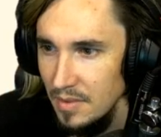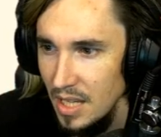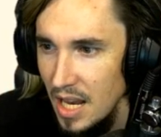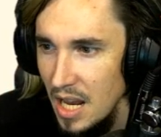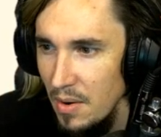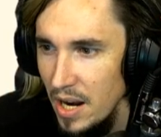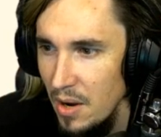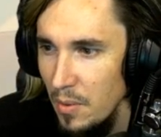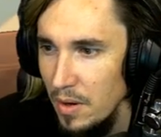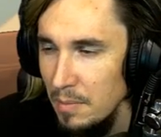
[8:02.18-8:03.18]
Hello,
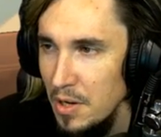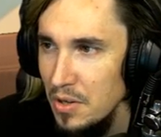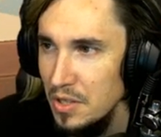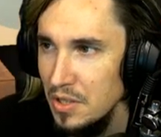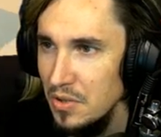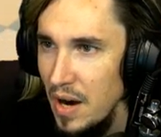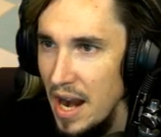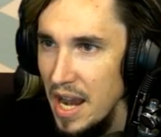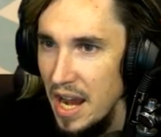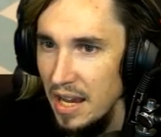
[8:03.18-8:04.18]
hello. Welcome to Nook's
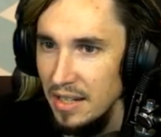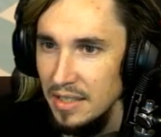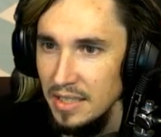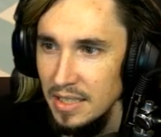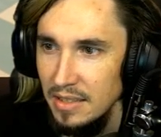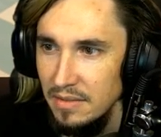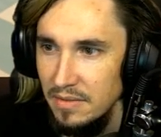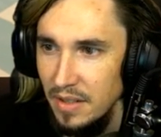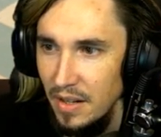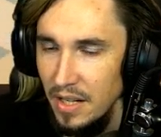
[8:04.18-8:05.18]
Cranny.
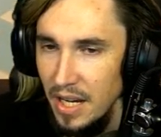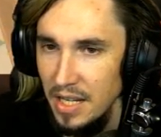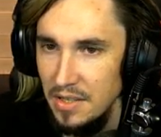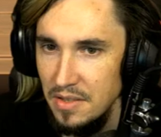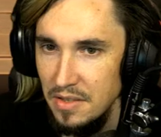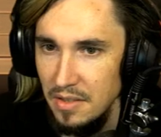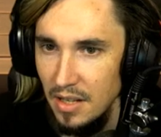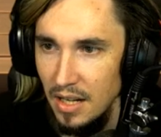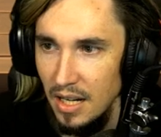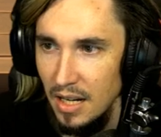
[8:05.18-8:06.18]
Very nice.
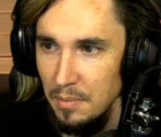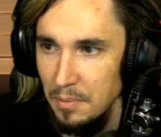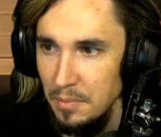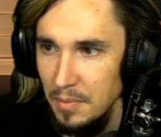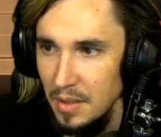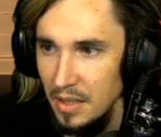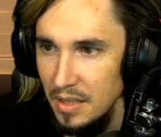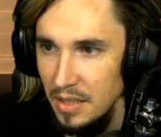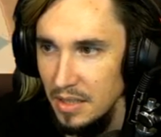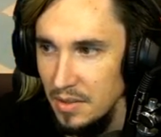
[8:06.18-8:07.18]
Um,
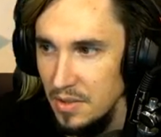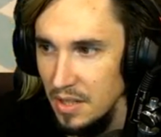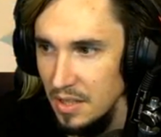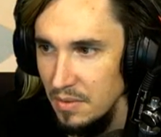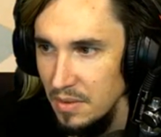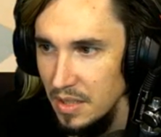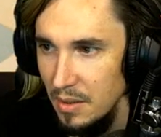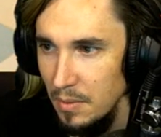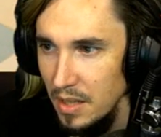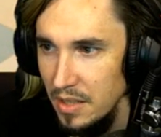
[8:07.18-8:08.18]
there's nothing really I
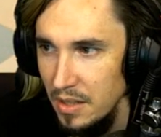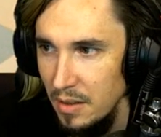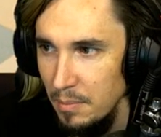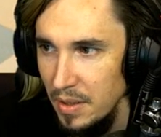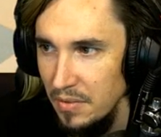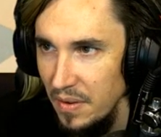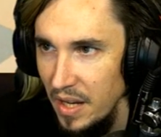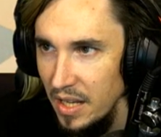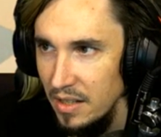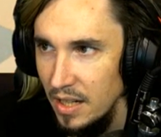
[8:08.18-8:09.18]
want in here. I'm a big
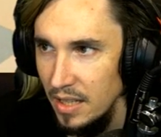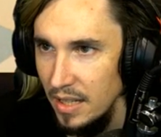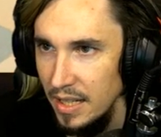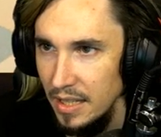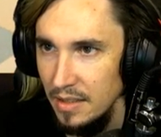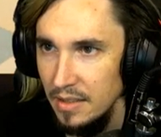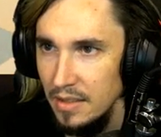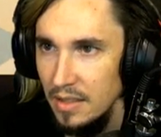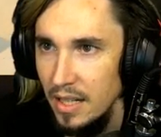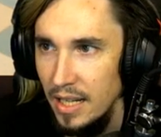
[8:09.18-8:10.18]
fan. I like it.
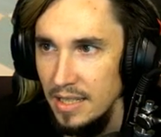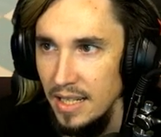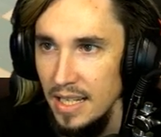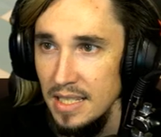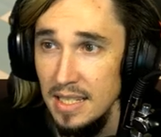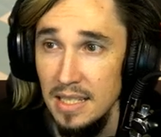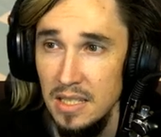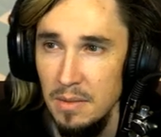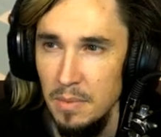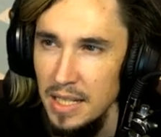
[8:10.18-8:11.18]
And a desk and
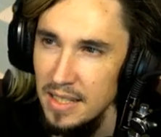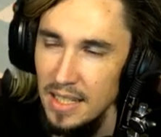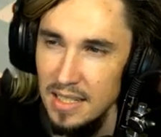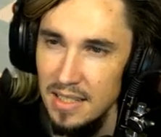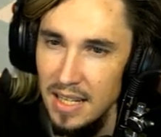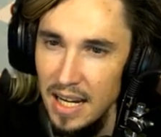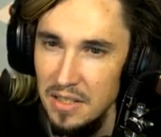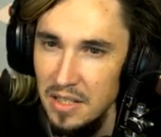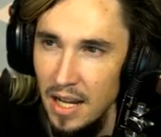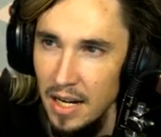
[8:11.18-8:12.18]
some... That desk is
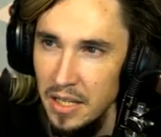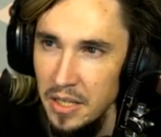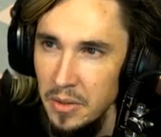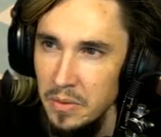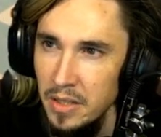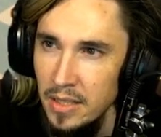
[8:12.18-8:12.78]
actually kind of cute.